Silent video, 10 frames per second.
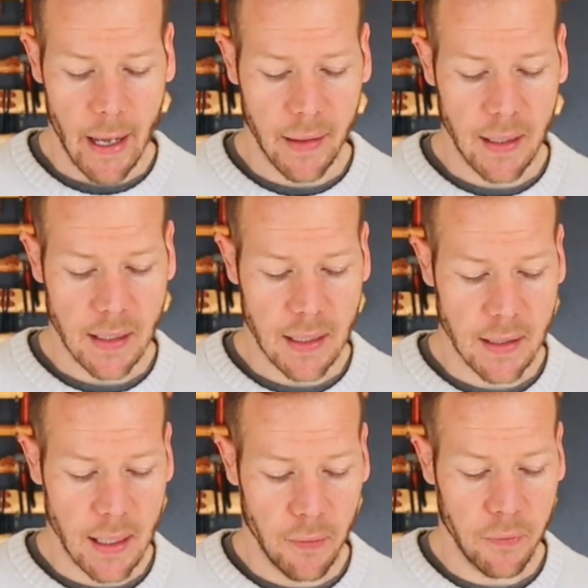This
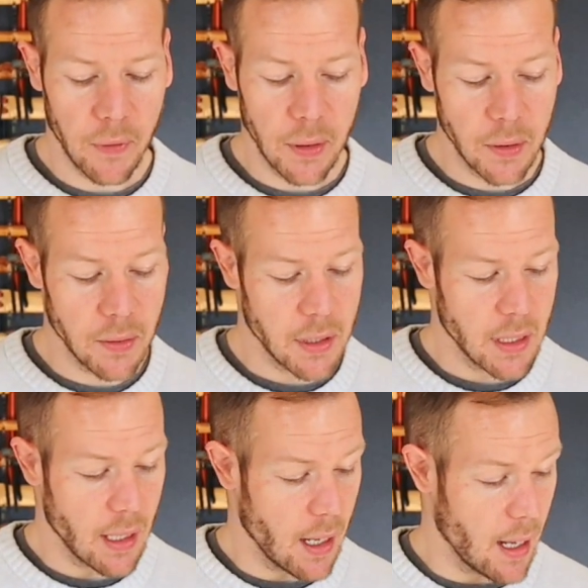is a
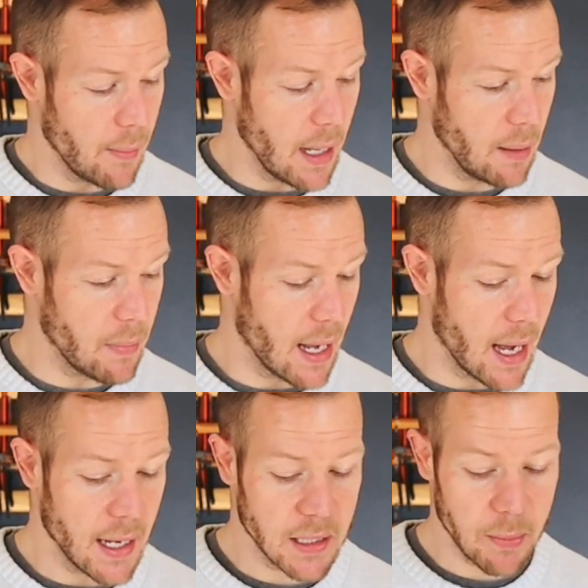flute made by
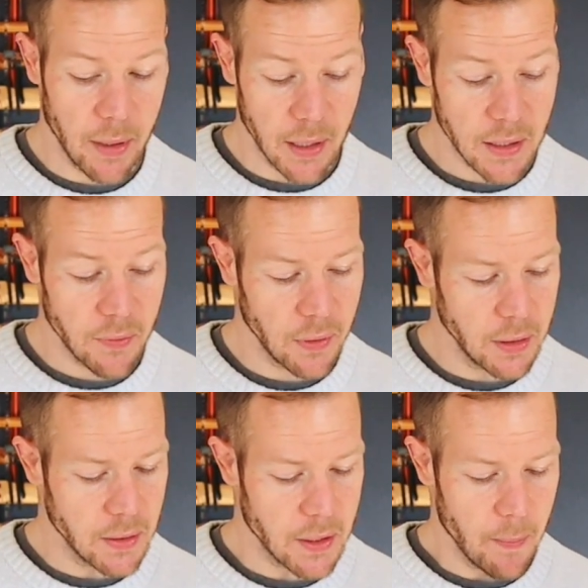High Spirits
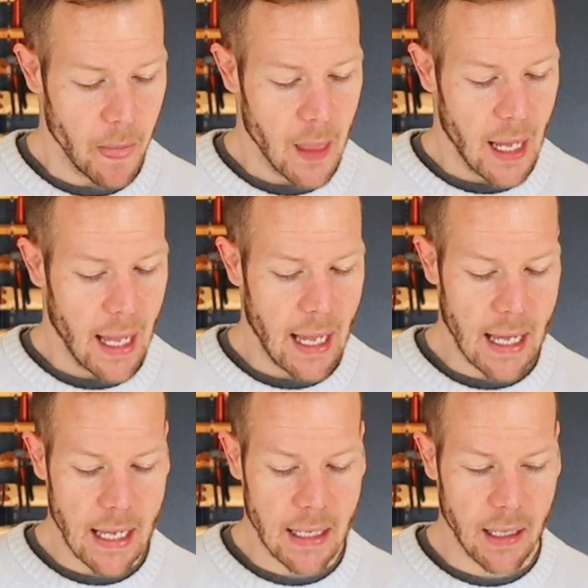Flutes.
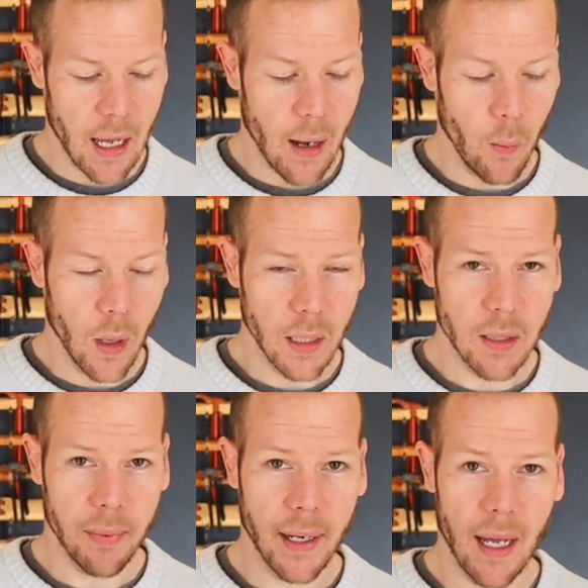And I wanted to
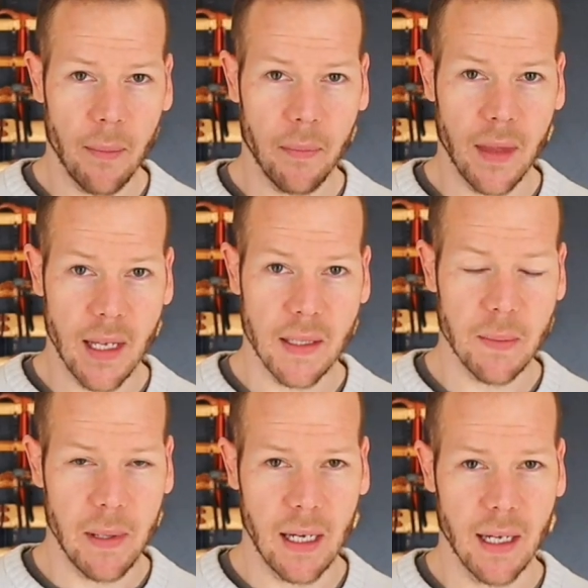bring up this
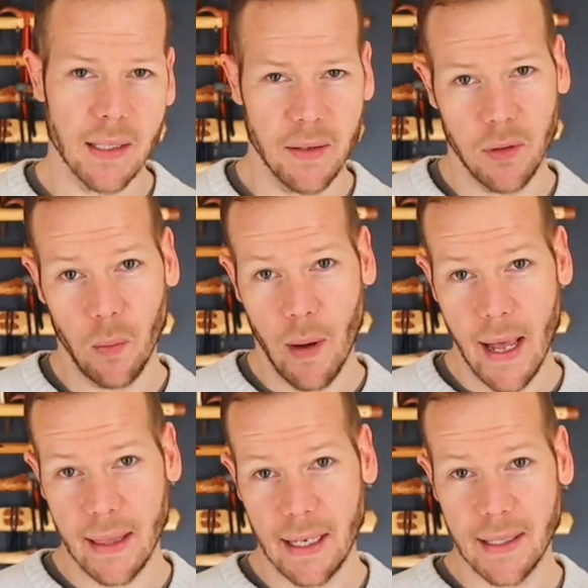because of the way
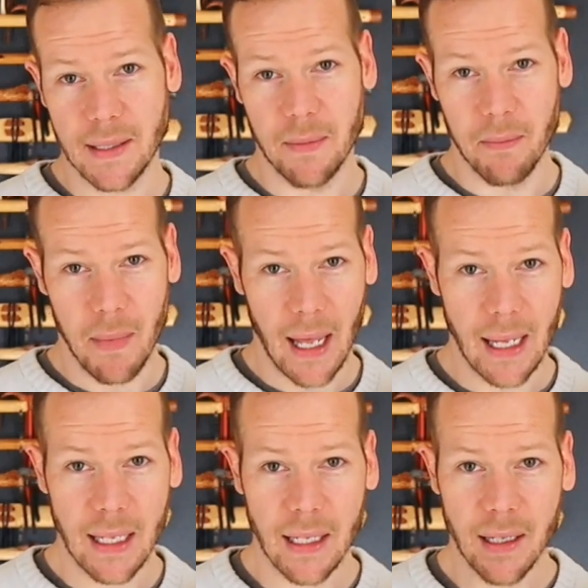that it's
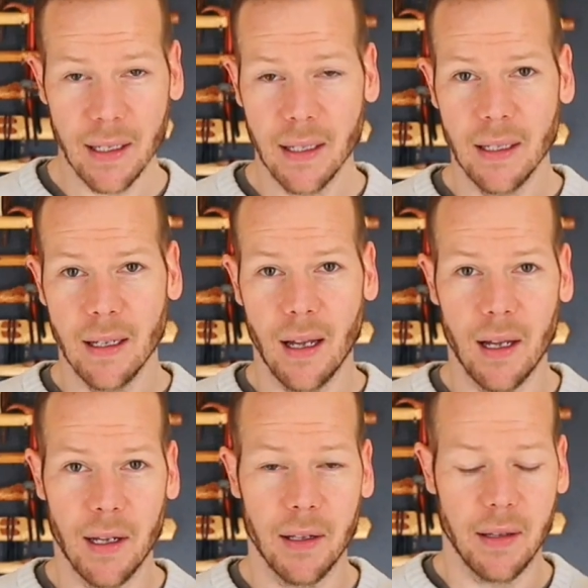made,
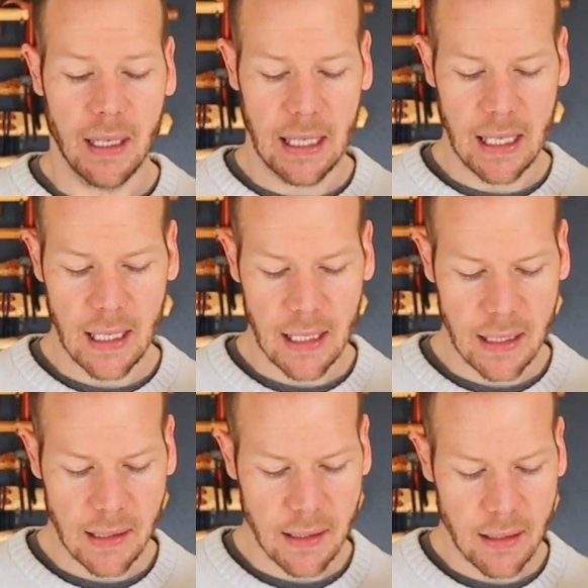the
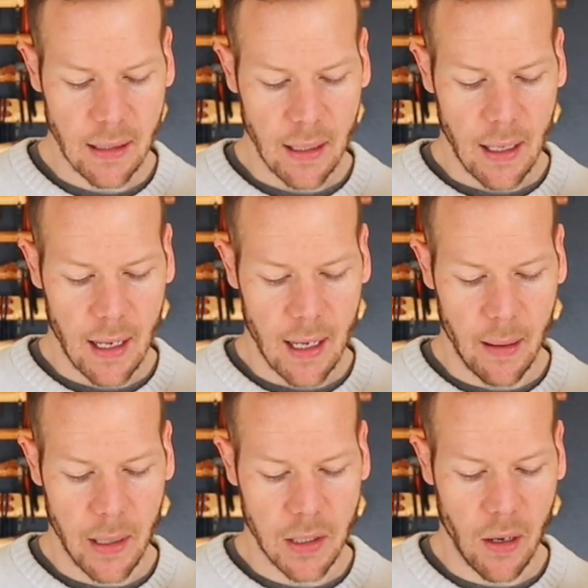keys,
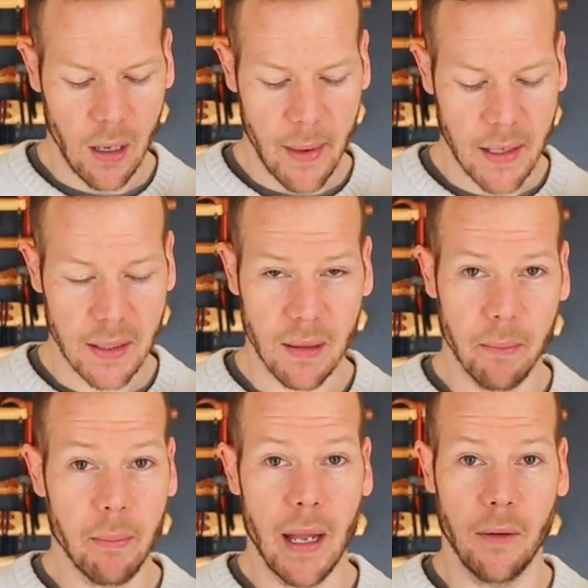and talk about some
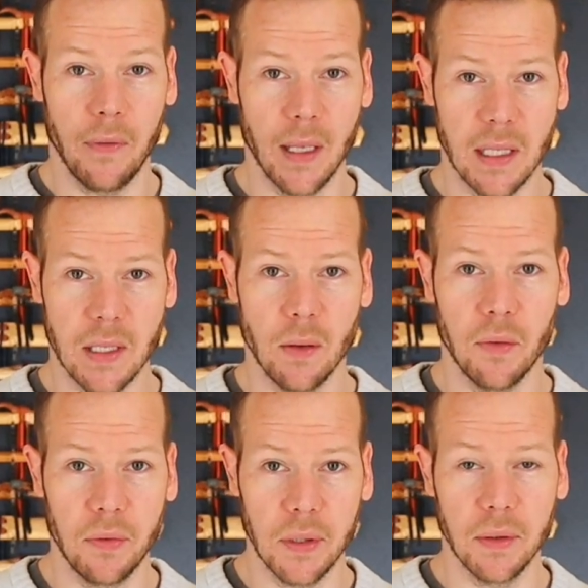benefits to a
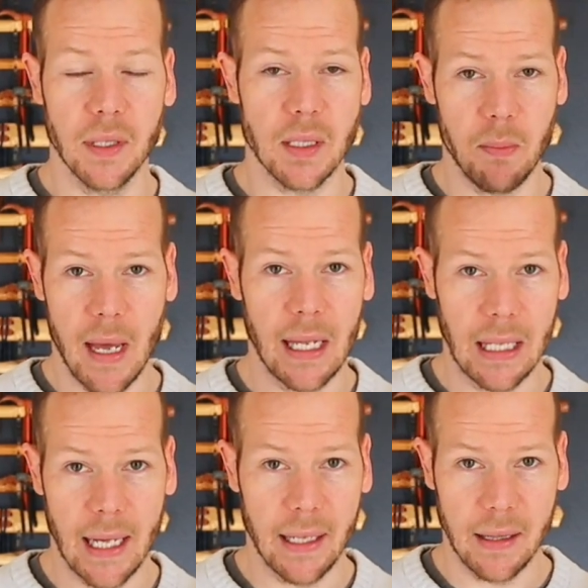flute that's made
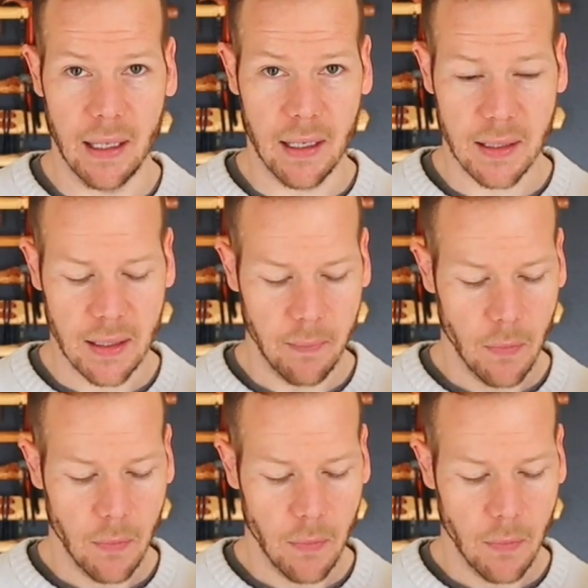like this.